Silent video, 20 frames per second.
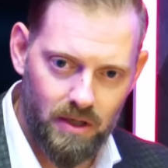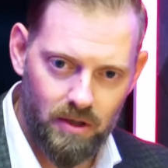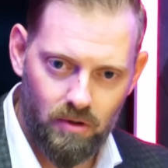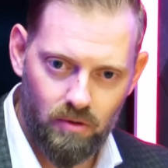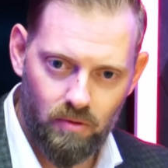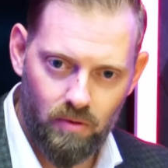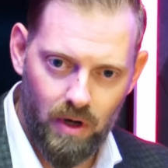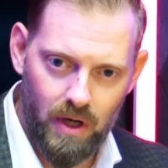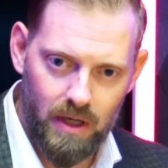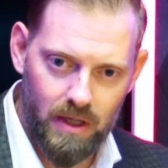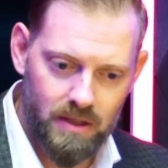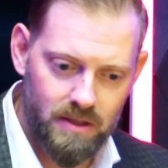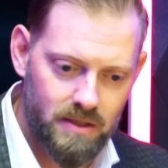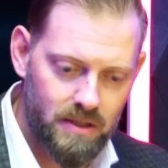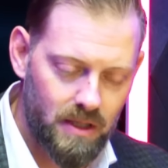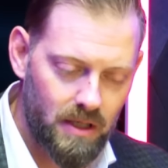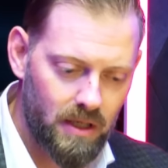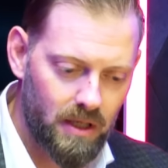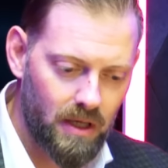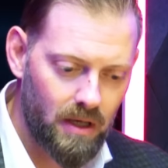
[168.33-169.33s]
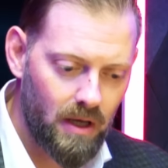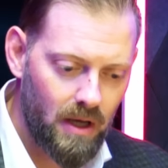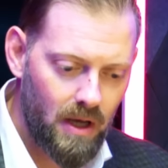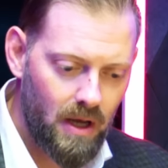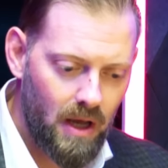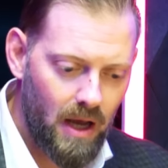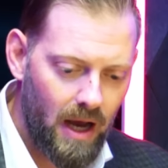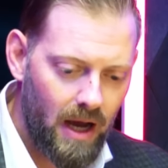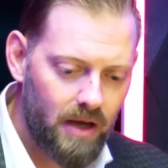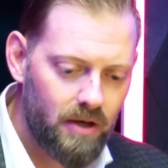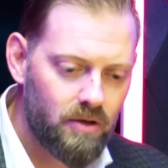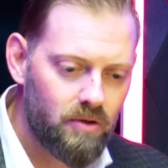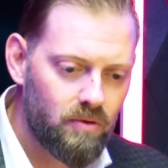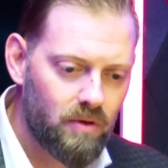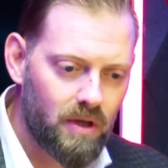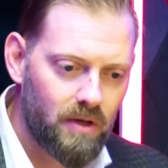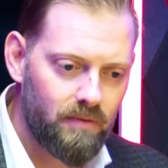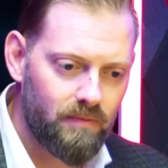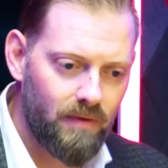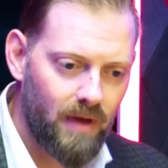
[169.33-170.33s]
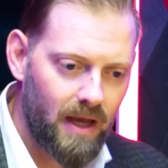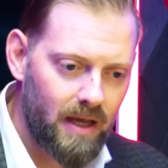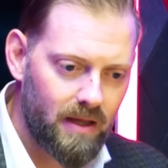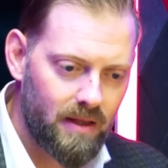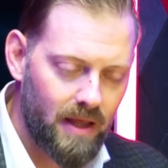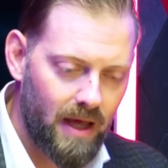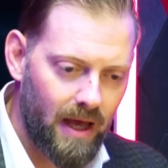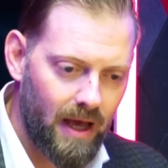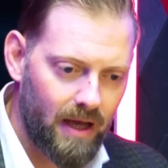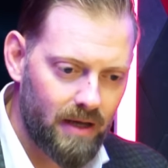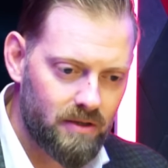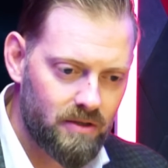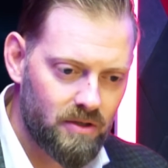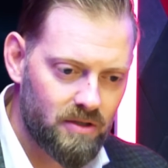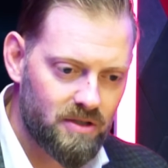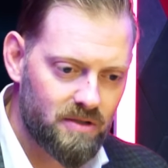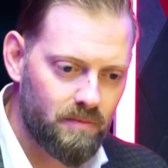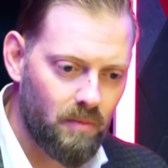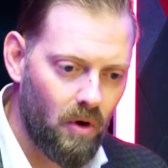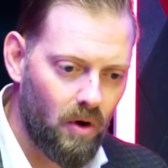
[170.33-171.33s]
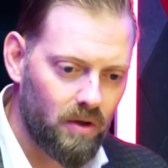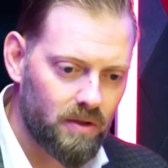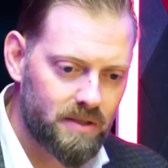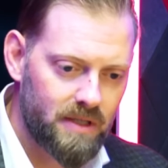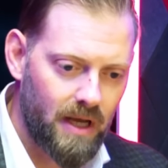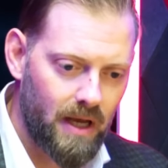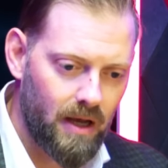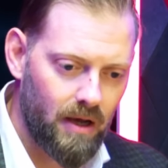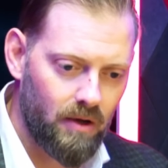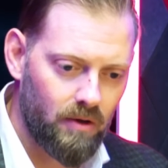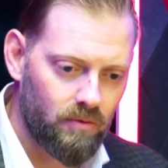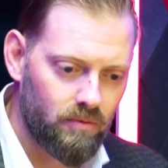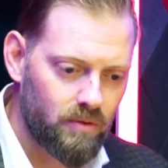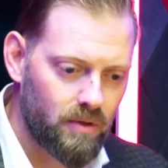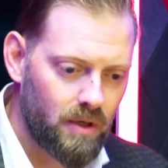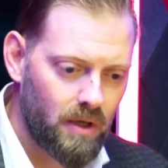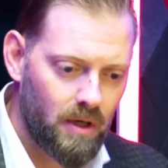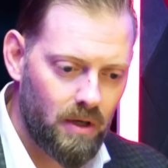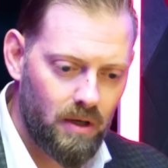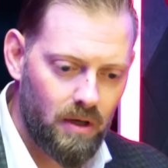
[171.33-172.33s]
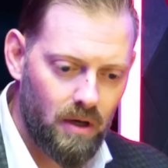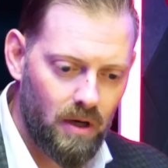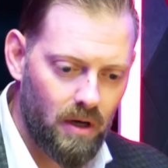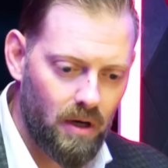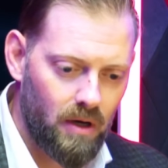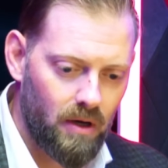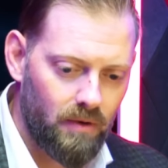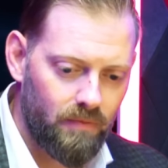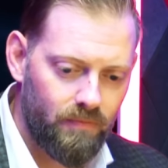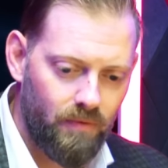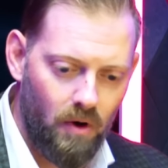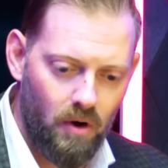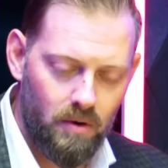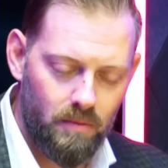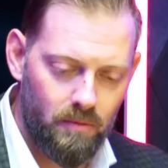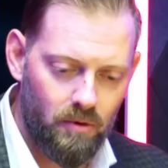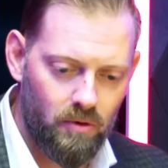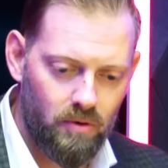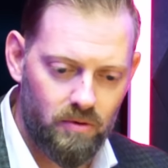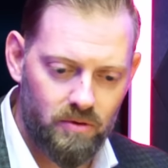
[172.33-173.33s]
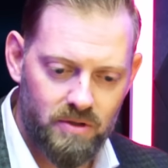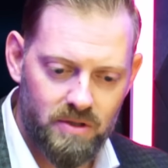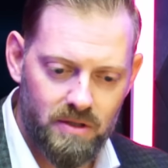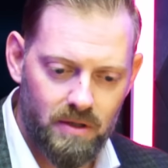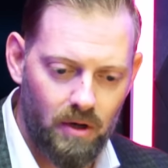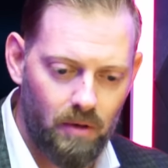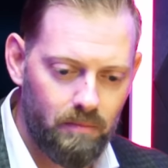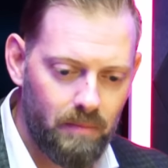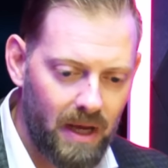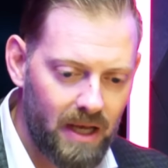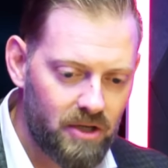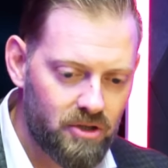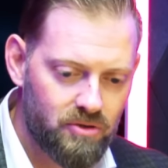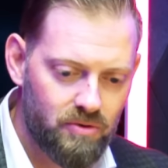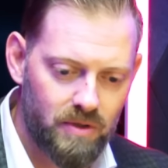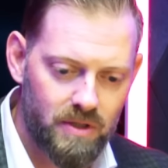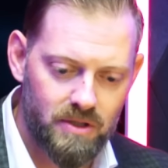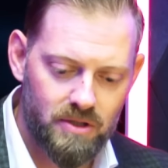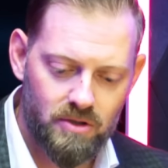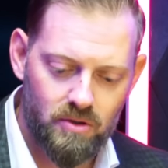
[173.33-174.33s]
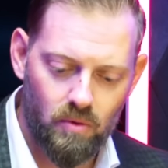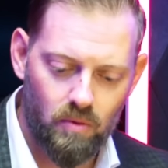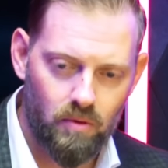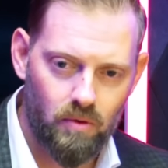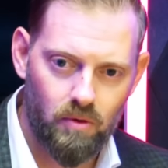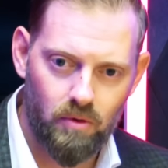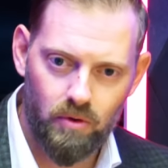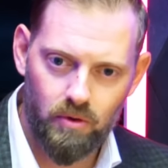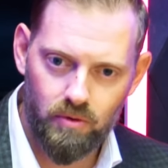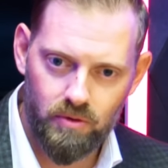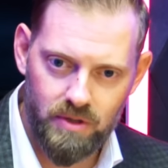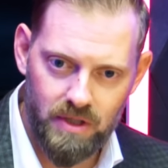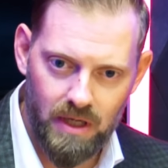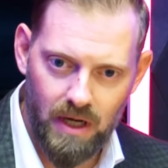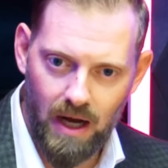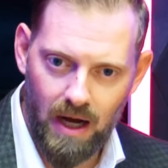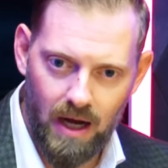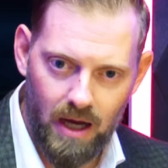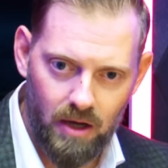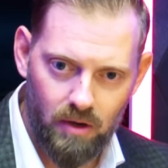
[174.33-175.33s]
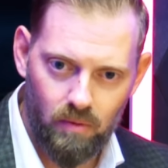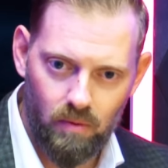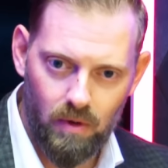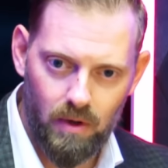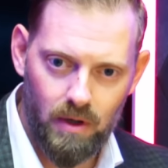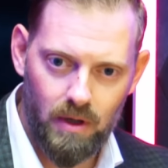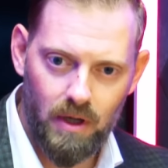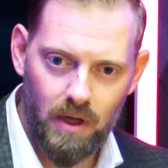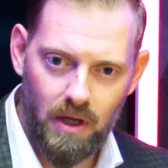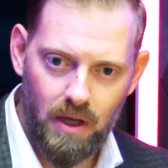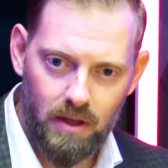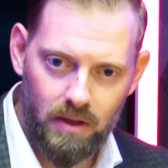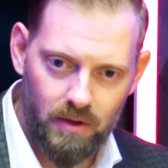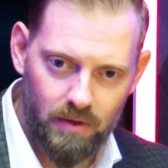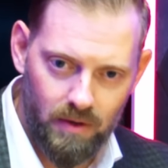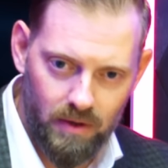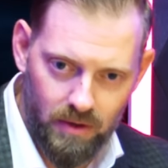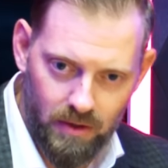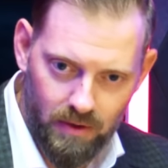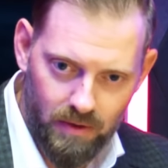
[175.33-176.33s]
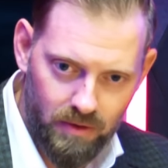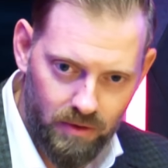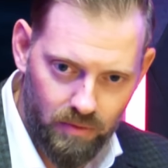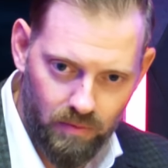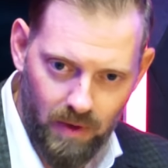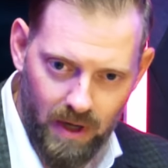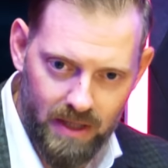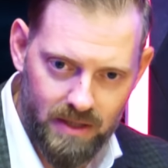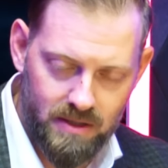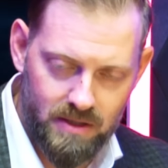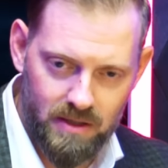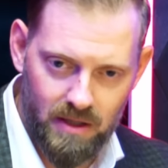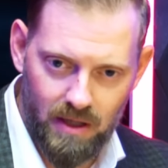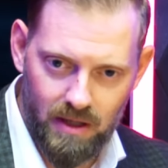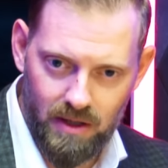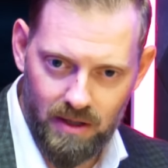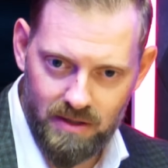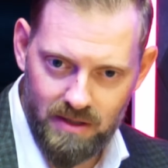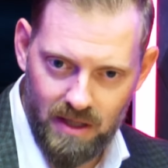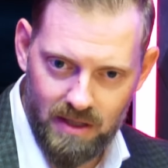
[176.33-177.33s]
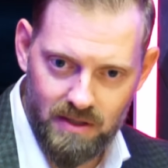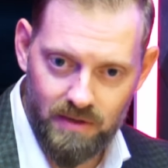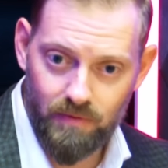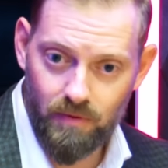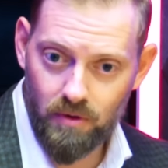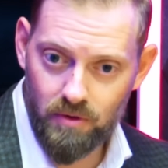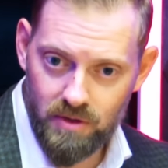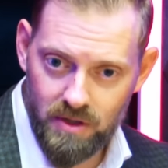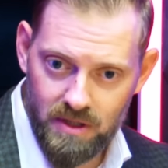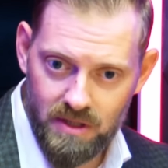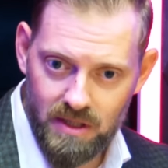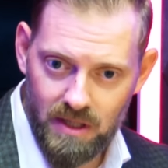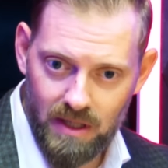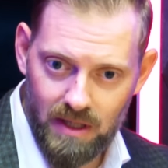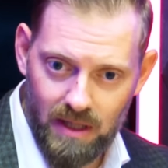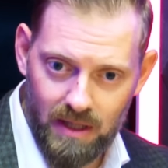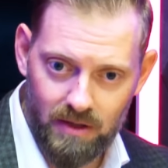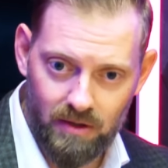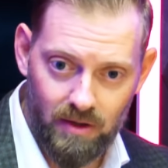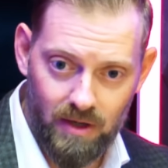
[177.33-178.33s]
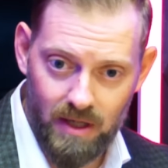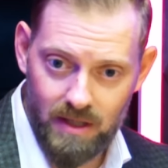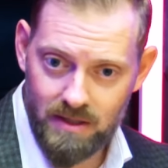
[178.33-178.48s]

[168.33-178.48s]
Ukraine and seeing it. How do you convey that to small town farmers, Main Street store owners in Iowa, the threats and the sense of urgency that the United